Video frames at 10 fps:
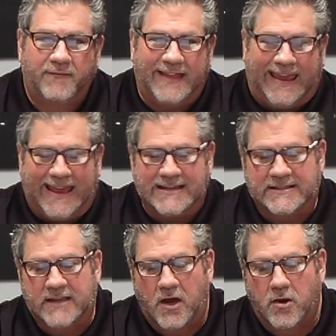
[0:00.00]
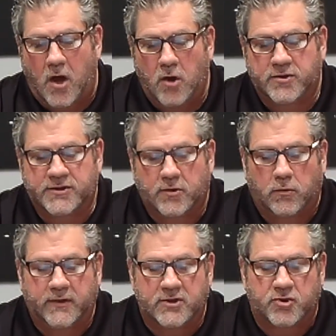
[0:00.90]
of the Keystone Oaks
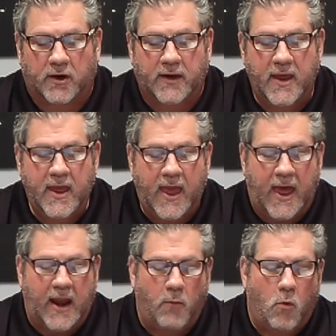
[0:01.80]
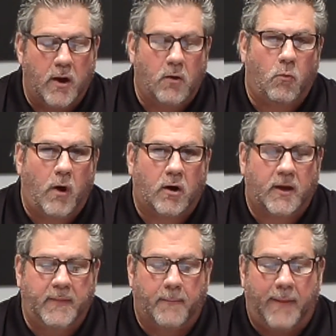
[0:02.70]
School District, and I want to
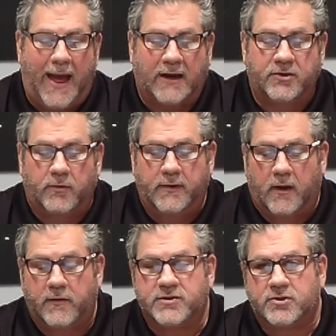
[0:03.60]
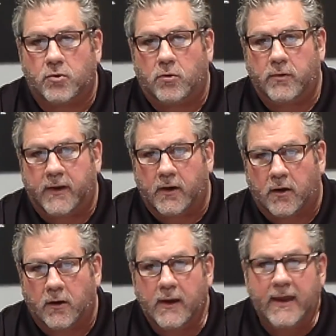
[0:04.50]
welcome you back to another school
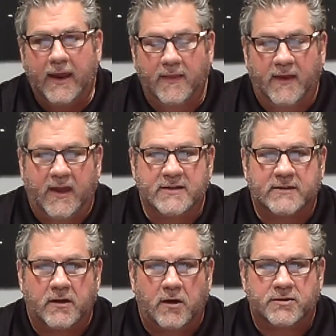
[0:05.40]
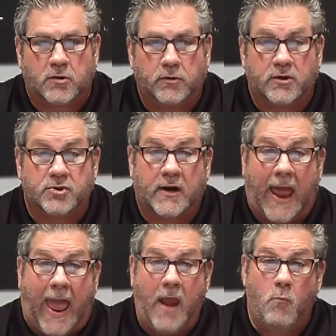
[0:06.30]
year in the Keystone Oaks School District
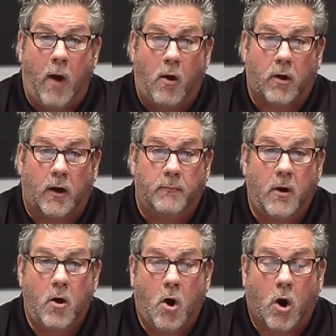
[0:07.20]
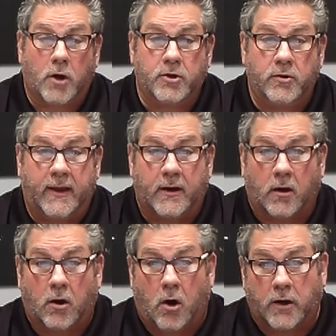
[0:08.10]
and welcome our new
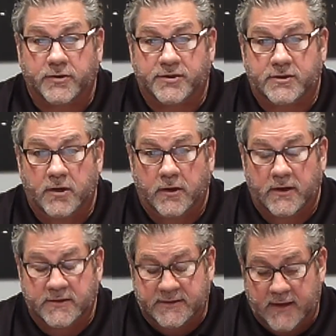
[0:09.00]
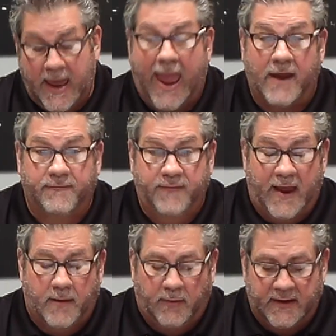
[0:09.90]
kindergarten students and
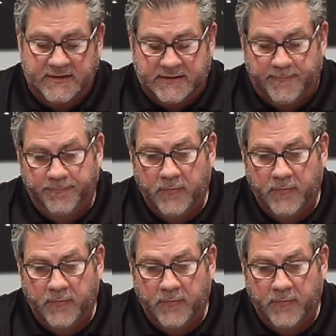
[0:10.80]
families.